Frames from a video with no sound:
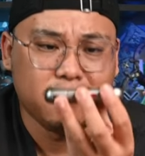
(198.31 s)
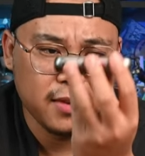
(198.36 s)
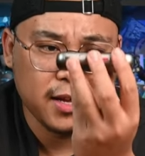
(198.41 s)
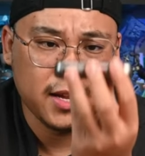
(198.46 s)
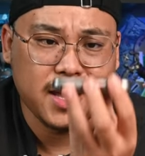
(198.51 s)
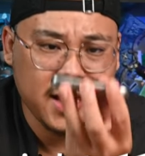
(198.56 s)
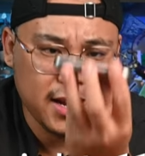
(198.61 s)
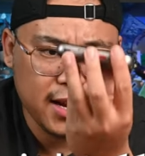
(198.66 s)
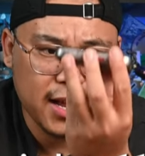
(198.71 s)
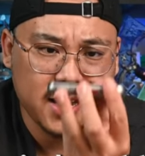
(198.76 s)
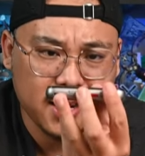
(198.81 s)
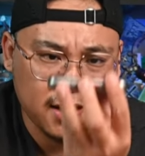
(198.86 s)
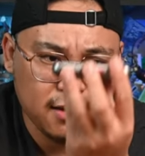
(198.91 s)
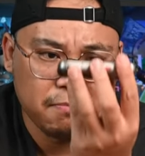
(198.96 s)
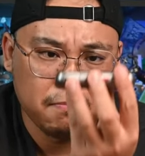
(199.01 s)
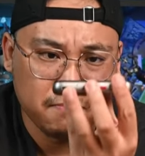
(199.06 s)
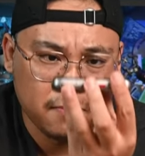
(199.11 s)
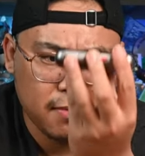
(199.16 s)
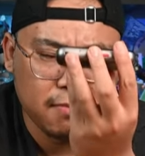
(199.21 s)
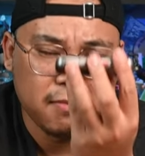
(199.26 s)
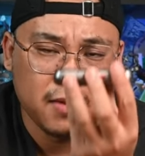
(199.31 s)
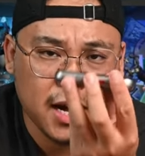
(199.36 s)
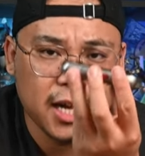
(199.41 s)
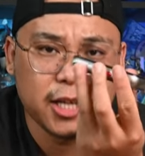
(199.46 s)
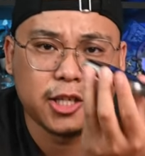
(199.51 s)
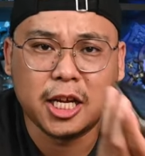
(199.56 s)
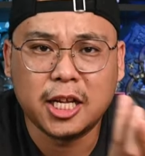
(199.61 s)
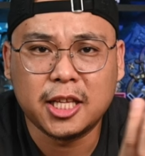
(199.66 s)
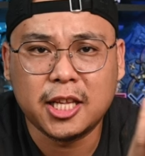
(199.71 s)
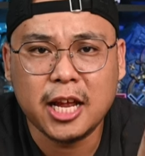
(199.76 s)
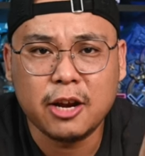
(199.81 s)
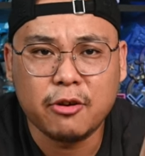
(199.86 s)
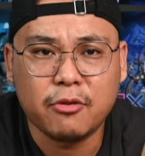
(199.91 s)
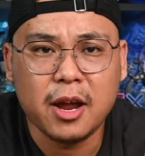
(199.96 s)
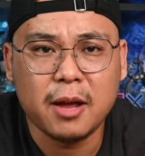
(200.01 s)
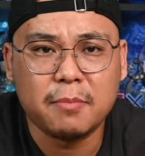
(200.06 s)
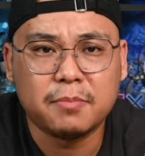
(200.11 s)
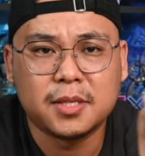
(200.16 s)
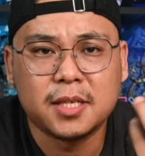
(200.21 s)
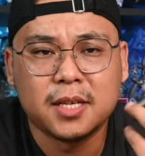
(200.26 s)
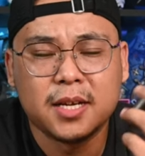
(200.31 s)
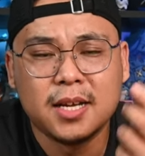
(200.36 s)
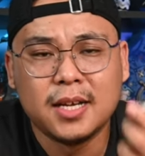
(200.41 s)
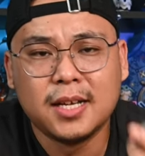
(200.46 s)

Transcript: again, at 110 grams.